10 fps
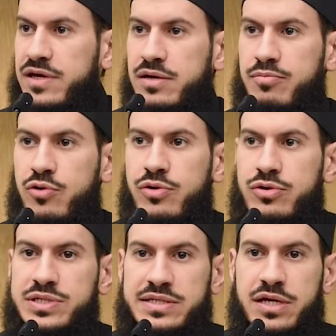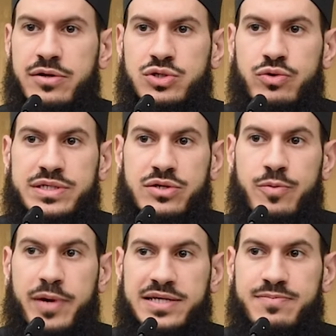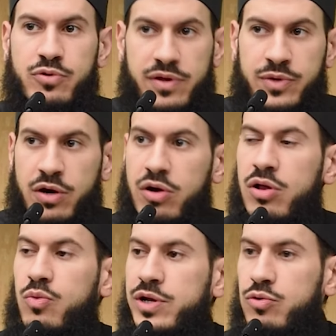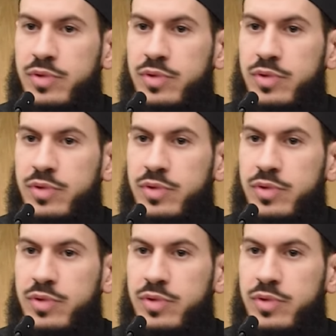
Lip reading: borders and territories and your passport, that we are all one ummah.